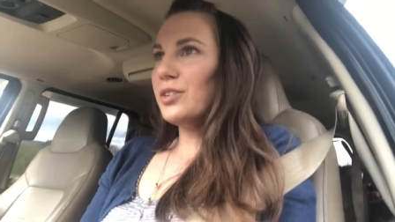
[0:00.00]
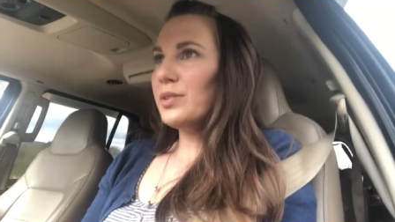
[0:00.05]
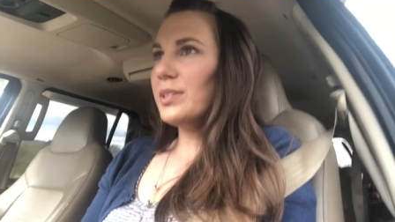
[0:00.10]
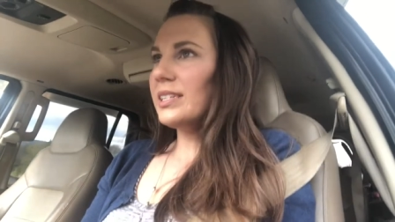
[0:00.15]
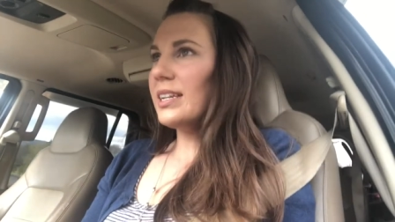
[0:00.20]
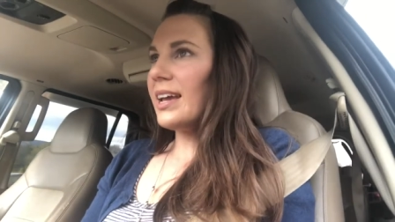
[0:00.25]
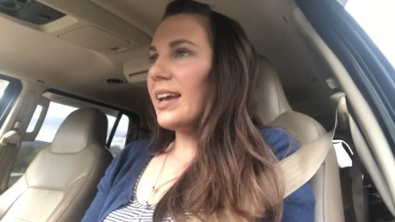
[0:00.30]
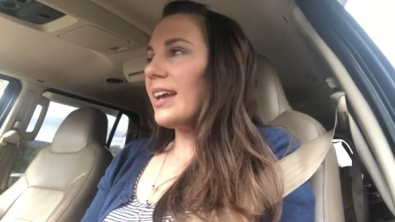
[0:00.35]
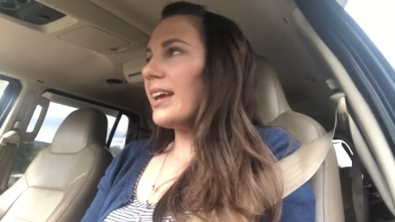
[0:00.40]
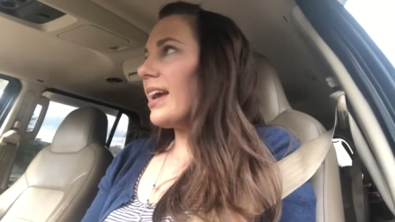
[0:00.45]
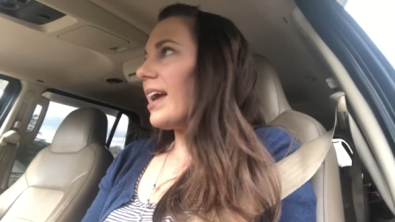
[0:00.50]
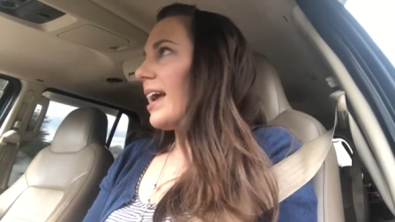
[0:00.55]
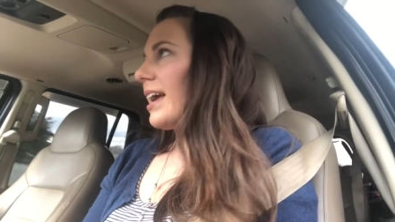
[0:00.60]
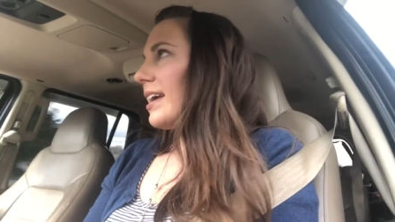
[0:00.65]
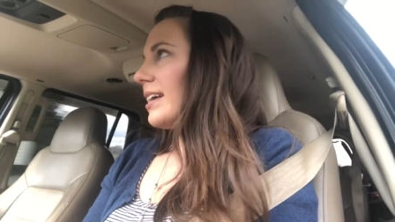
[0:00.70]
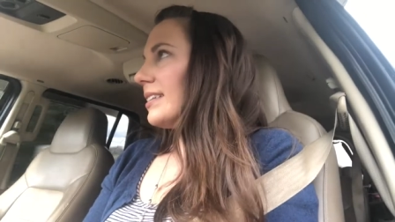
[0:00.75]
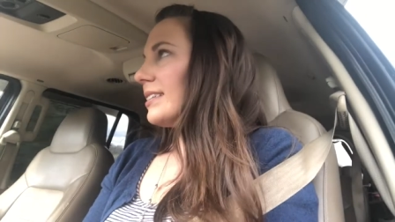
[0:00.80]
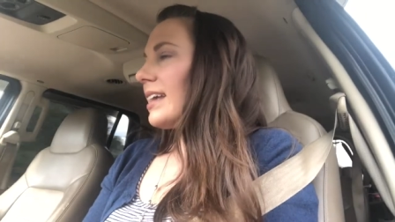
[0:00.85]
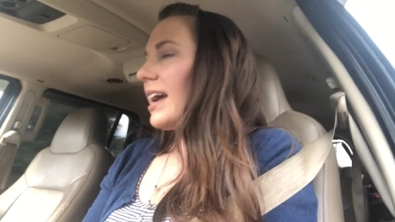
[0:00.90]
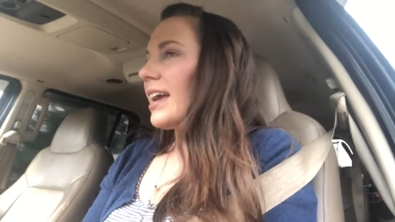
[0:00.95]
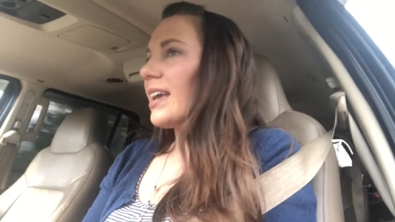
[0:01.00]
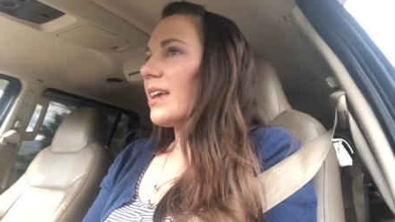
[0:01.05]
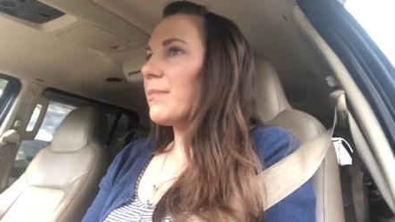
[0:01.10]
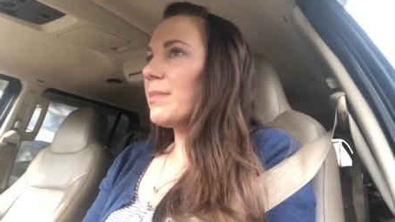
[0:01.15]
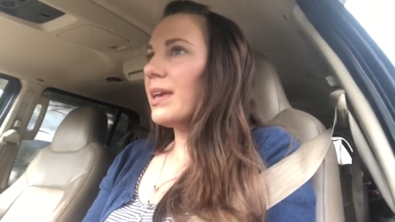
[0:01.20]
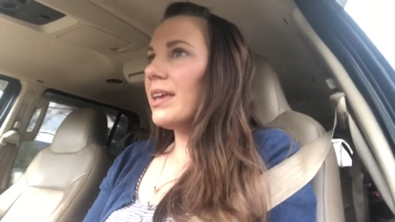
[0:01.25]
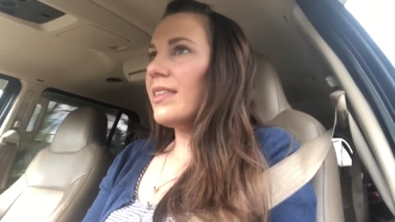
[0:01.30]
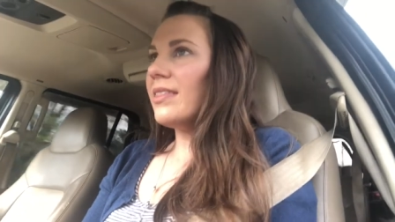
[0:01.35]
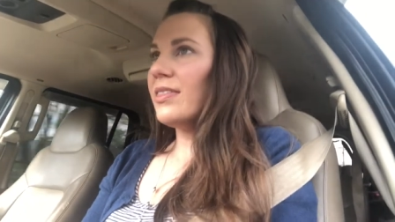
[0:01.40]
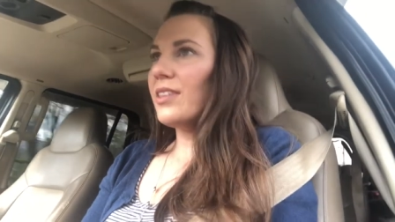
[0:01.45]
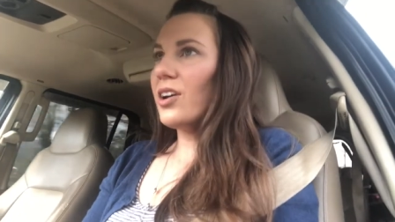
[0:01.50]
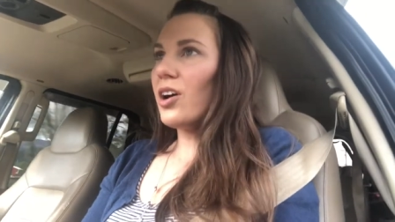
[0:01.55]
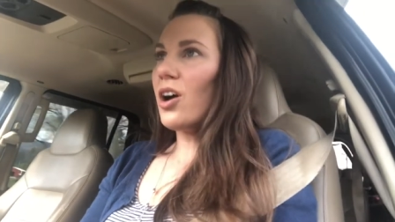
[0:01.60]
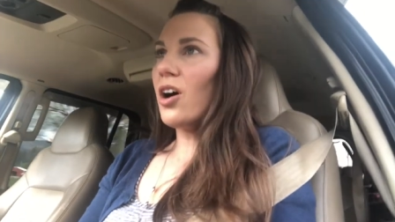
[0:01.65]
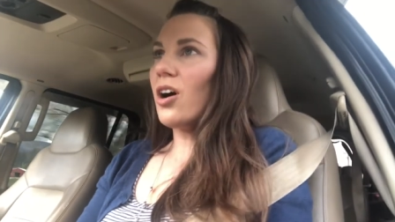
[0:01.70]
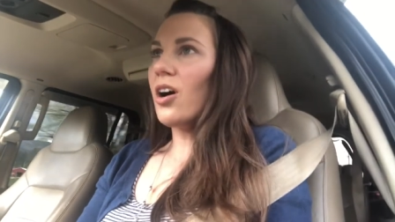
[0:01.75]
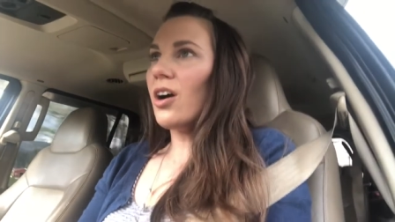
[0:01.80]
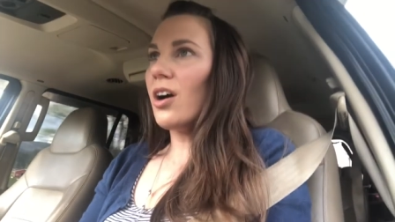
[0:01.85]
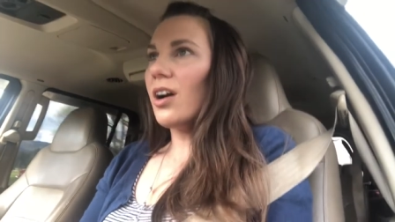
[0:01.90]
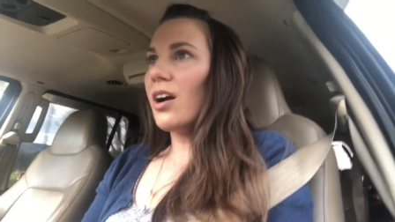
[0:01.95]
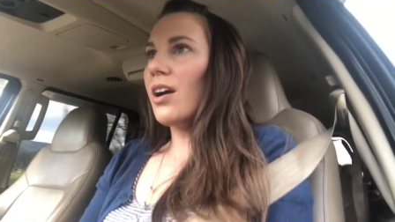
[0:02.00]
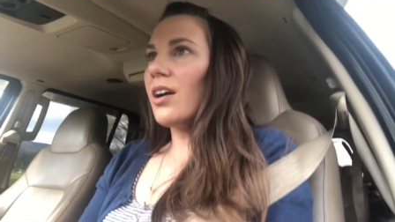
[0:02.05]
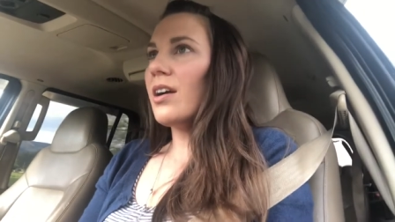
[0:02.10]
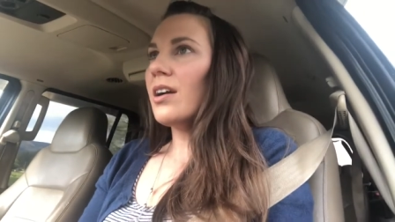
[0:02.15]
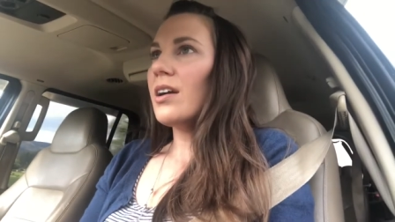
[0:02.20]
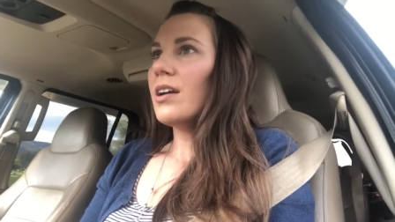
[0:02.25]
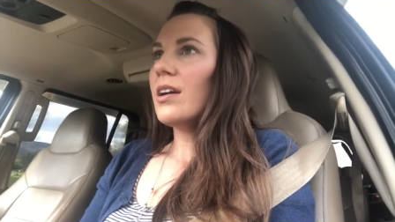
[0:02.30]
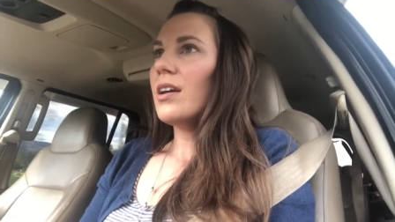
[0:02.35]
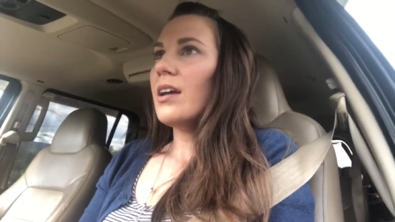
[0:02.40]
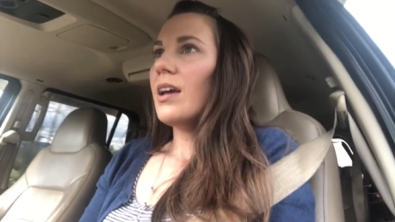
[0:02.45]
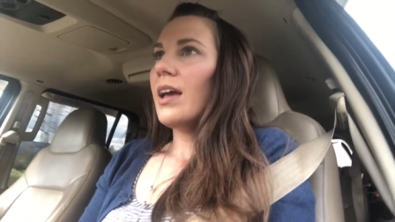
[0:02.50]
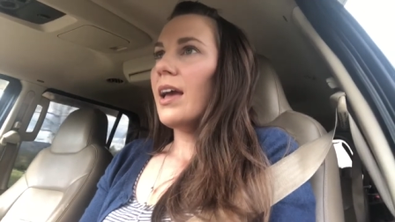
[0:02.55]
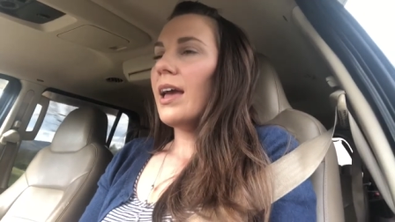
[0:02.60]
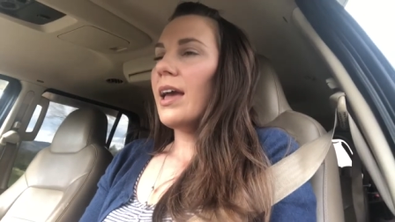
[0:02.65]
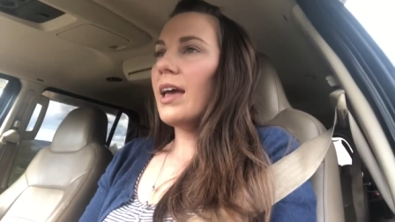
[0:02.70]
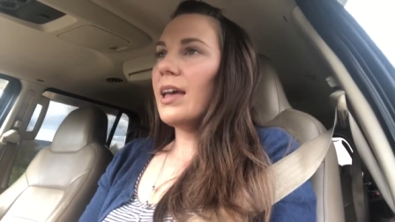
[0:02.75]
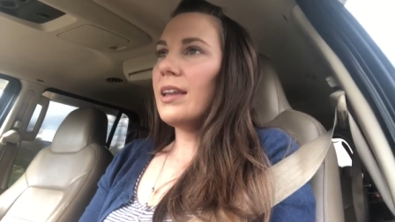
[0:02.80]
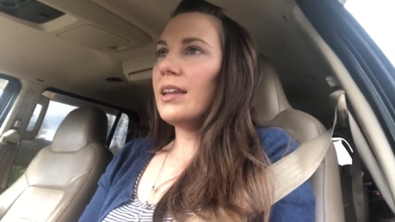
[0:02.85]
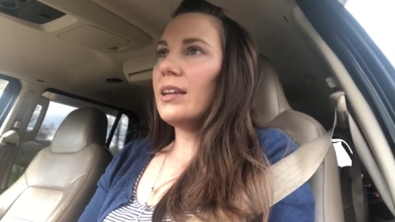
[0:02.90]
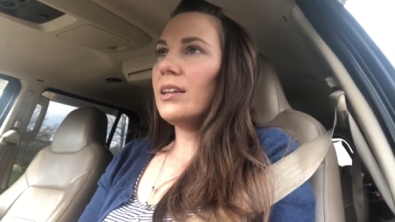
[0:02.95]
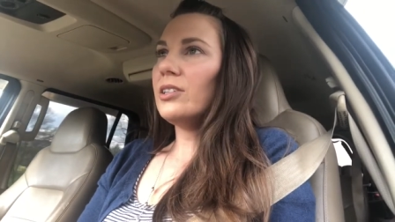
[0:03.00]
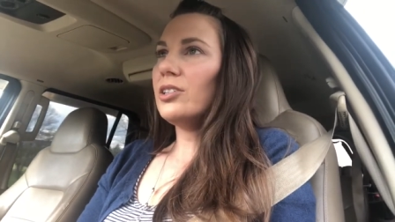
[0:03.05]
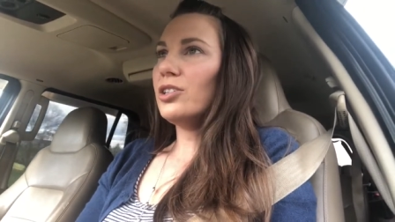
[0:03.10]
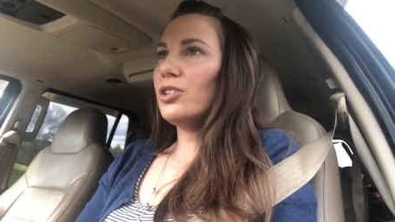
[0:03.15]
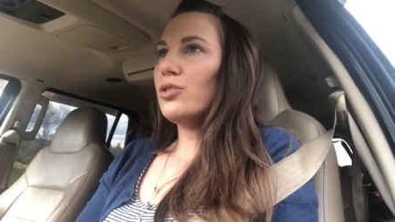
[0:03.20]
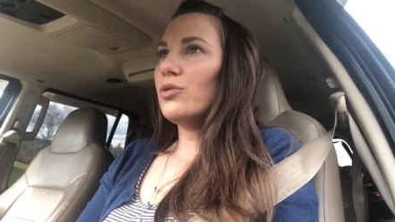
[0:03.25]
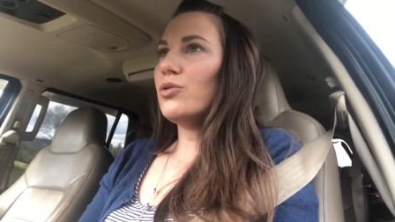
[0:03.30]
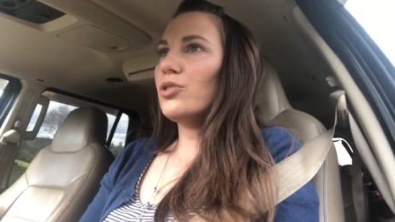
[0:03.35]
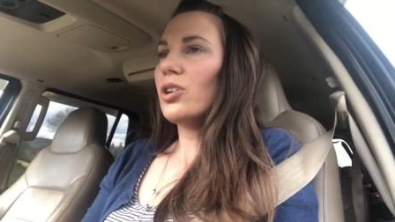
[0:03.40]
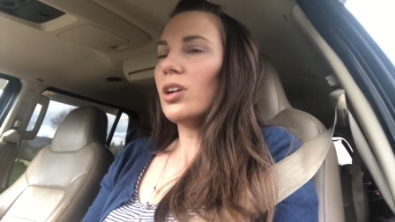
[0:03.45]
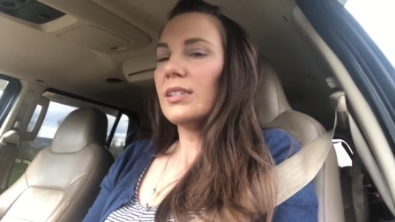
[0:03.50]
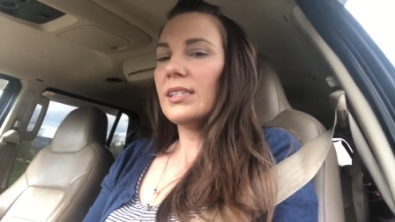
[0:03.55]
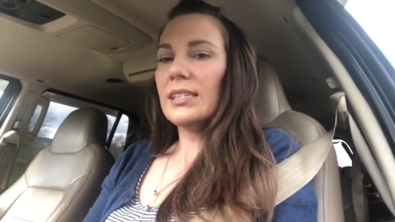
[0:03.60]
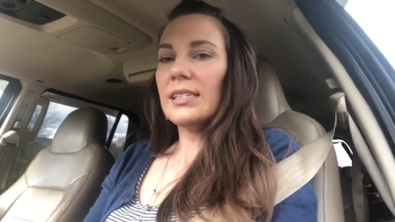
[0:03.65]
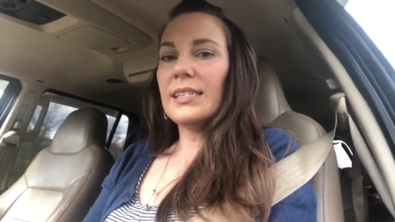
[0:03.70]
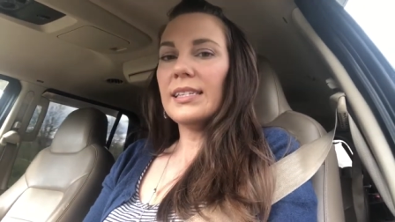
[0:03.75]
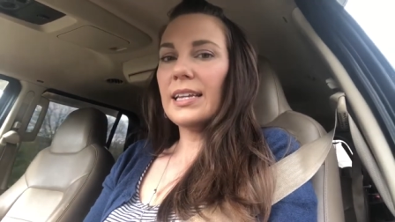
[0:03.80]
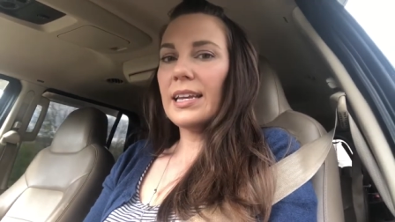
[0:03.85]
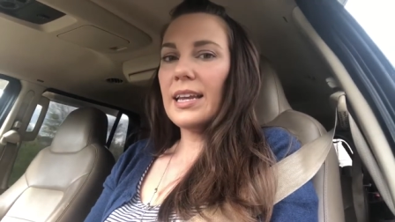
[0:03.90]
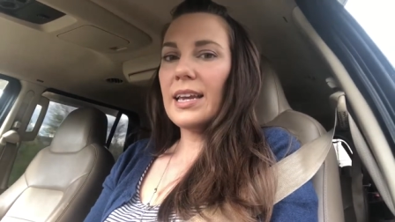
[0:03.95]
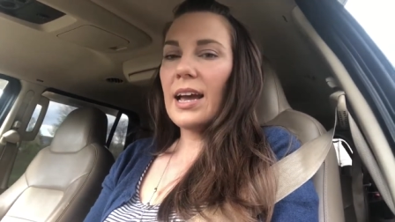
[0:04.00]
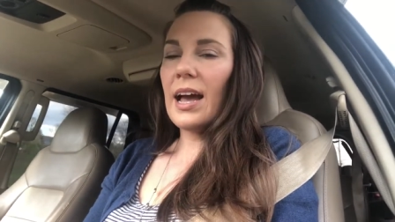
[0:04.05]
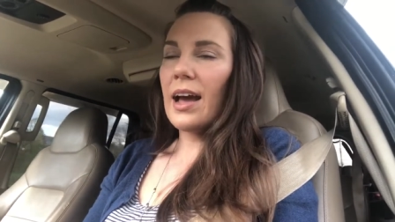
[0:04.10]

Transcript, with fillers: day and I am in the car headed to Johnson City.